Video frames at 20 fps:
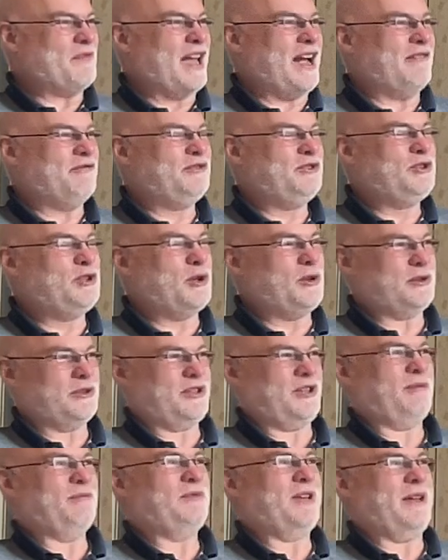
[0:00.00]
I've joked
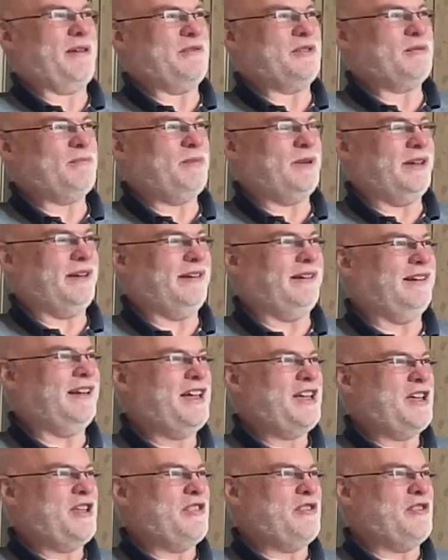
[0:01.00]
sometimes about
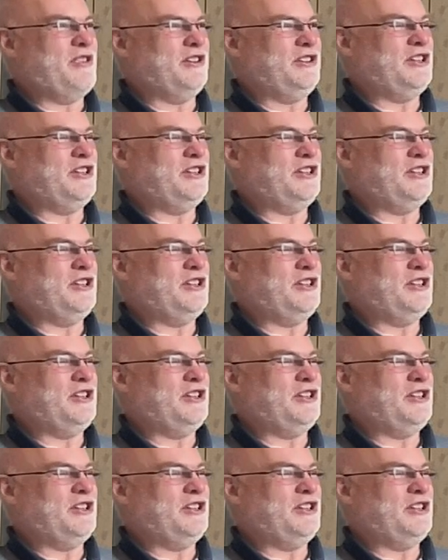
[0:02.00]
the